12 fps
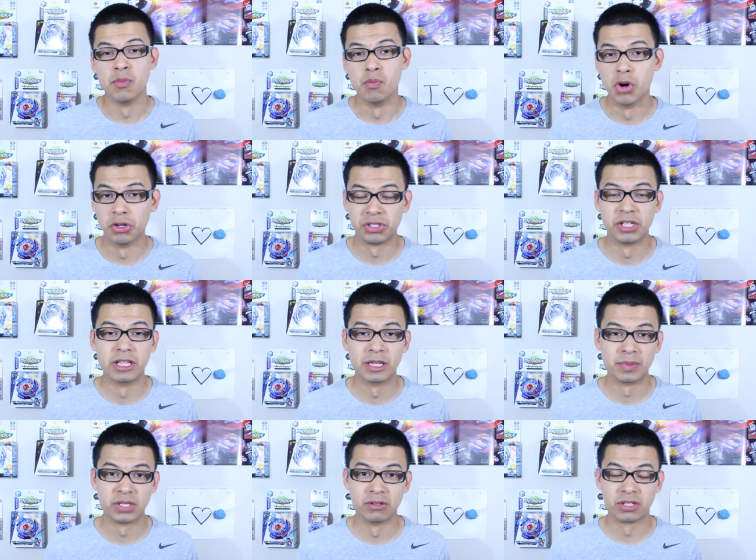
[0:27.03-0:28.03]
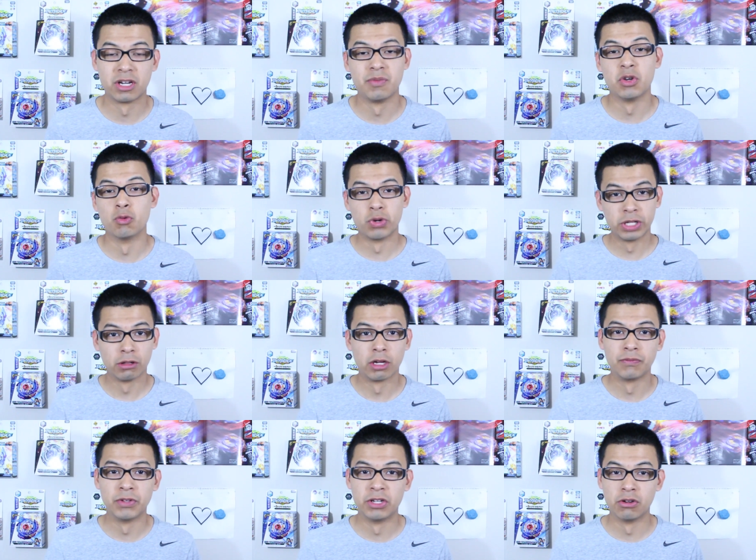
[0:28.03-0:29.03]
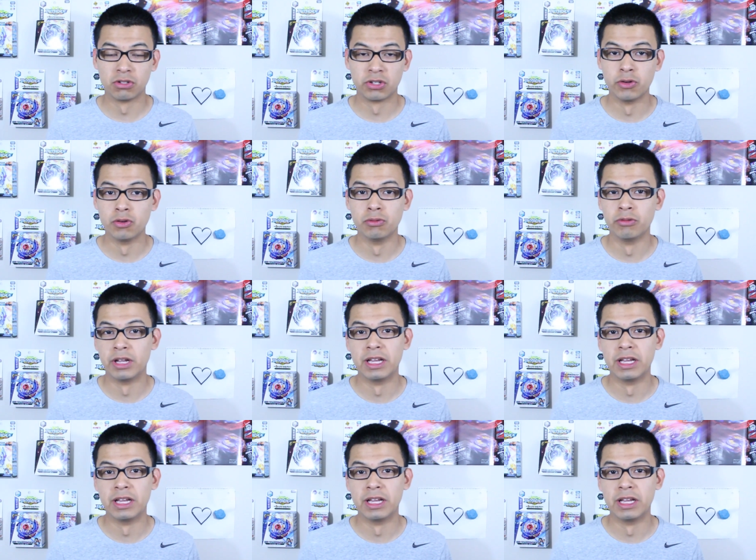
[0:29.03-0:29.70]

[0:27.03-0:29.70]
most of them. So it's going to be a really long video too,